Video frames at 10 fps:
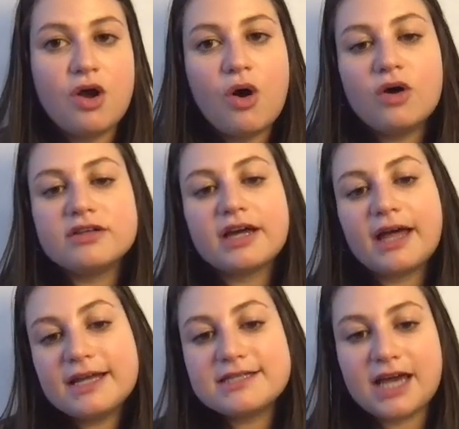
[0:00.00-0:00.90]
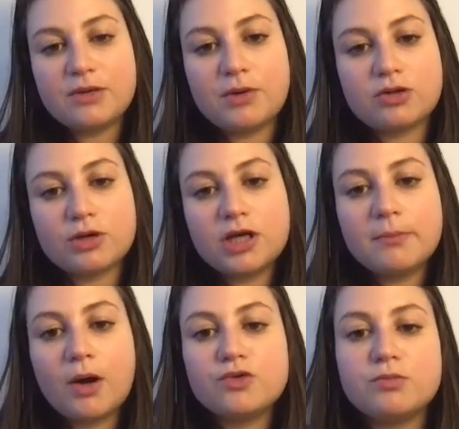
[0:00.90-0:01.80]
on the right side we are talking
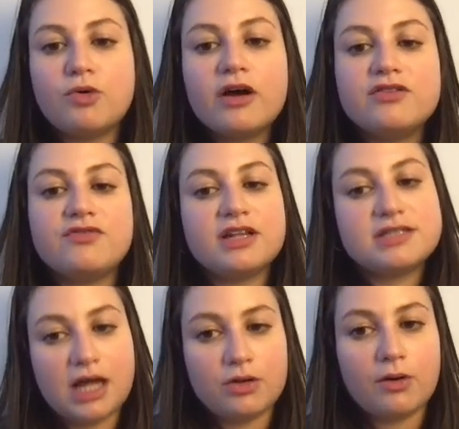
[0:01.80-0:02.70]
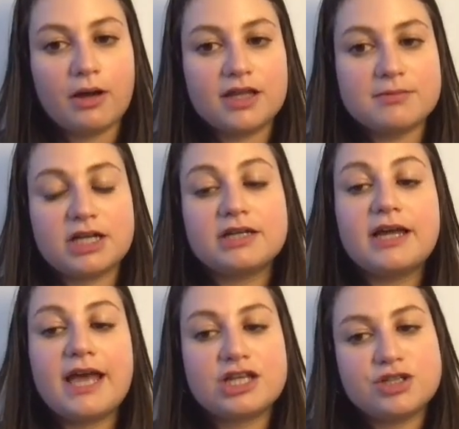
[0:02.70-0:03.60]
about more advanced algorithms like
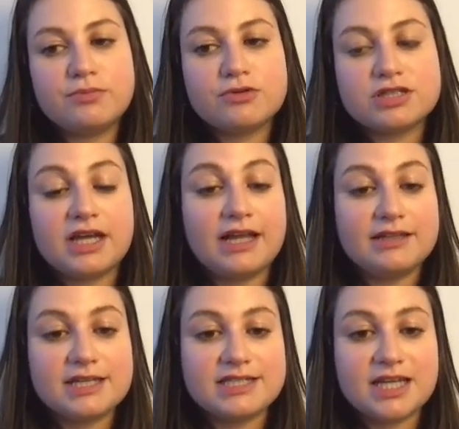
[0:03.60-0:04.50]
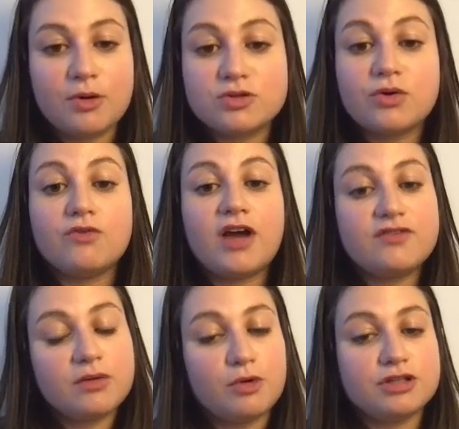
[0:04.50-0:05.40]
XGBoost, LTSM or
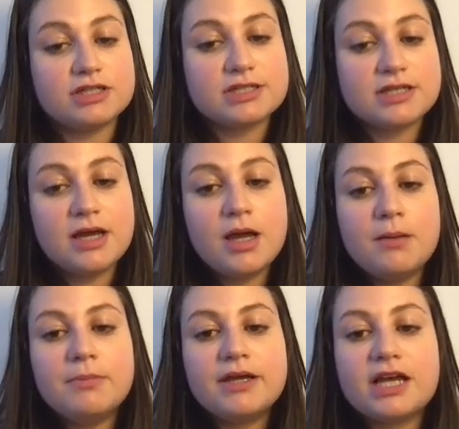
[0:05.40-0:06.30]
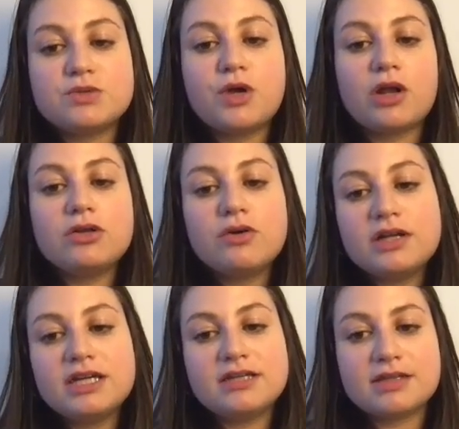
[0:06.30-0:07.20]
survivor models, because we are not only
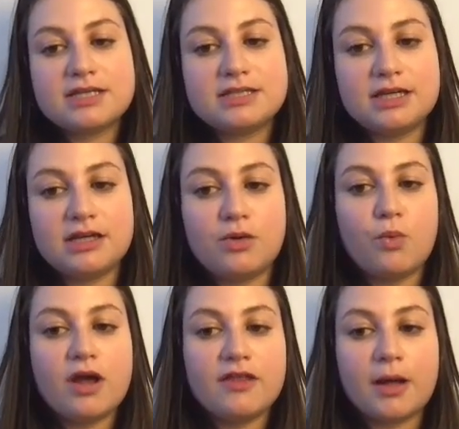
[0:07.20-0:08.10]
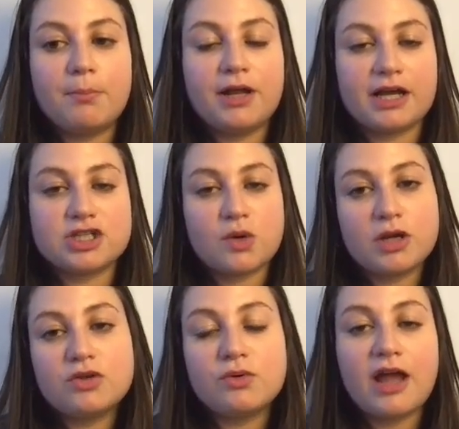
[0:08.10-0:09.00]
interested in whether a player is going
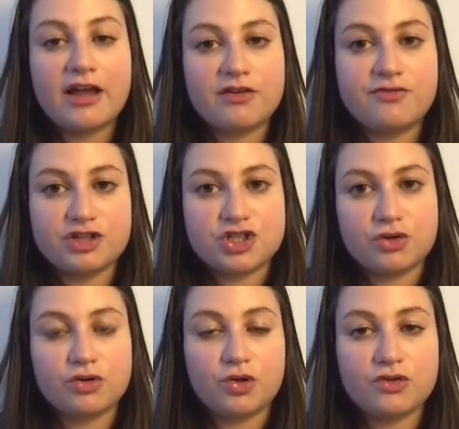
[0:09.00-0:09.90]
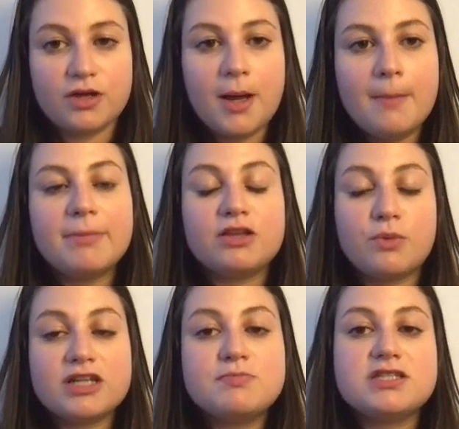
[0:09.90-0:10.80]
to like a feature or not, but
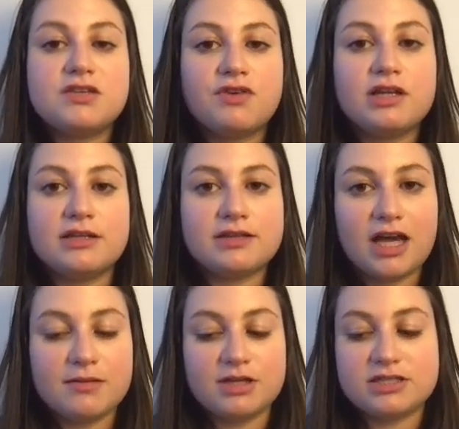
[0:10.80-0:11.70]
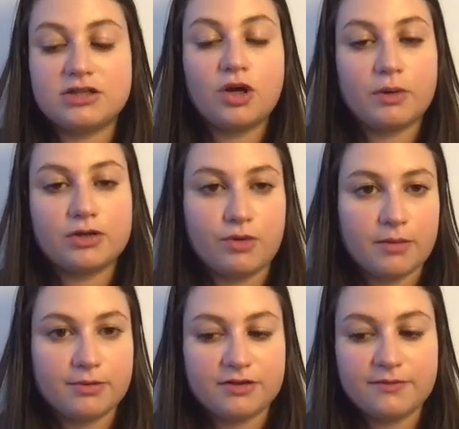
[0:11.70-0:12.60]
when specifically in time is it going to happen.